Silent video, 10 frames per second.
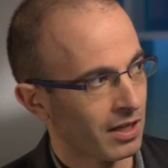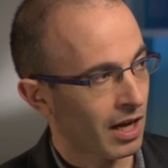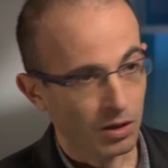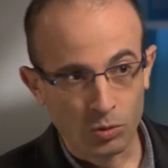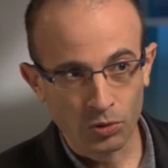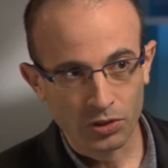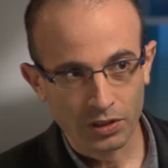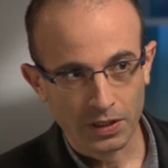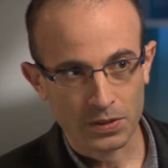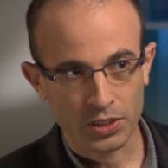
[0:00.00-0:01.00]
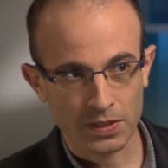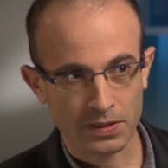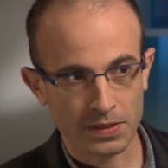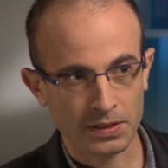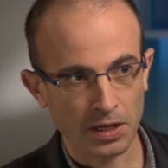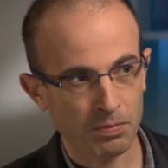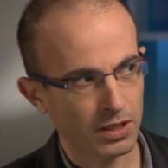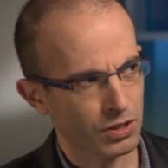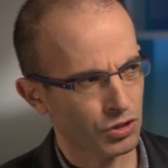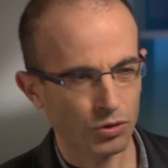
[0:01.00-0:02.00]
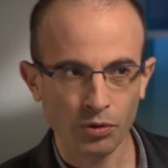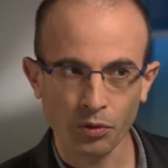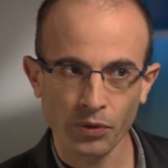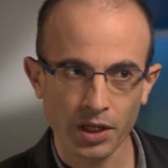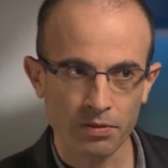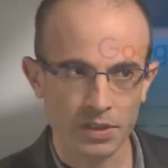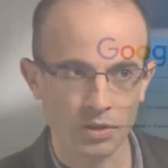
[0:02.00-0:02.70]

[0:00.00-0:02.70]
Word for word: Uh, Google has just established two or three years